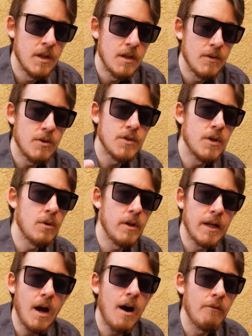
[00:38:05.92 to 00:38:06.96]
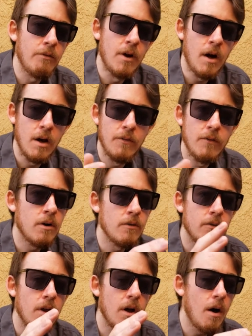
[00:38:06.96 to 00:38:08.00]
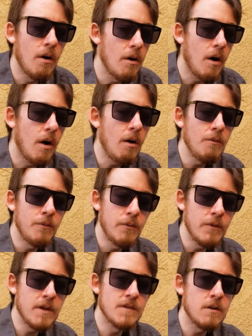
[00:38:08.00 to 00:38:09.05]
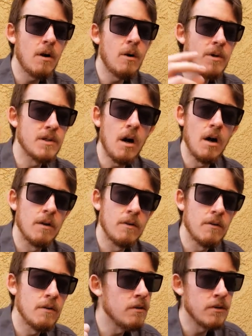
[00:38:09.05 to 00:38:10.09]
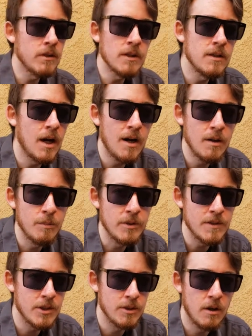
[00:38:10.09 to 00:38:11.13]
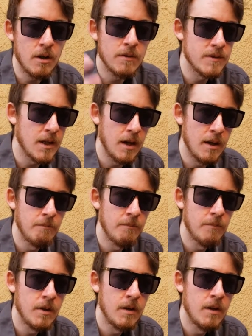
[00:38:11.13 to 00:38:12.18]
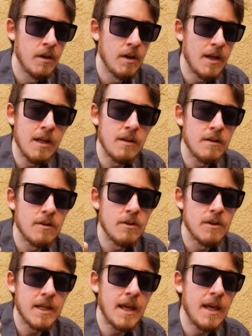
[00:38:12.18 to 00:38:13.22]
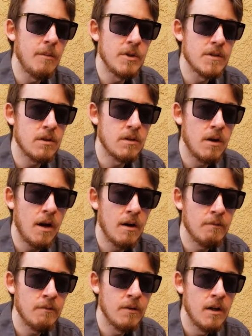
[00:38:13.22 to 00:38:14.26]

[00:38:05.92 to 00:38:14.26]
There's no like off and on. All things are always on, and they're in the on position all the time, and they can't be turned off.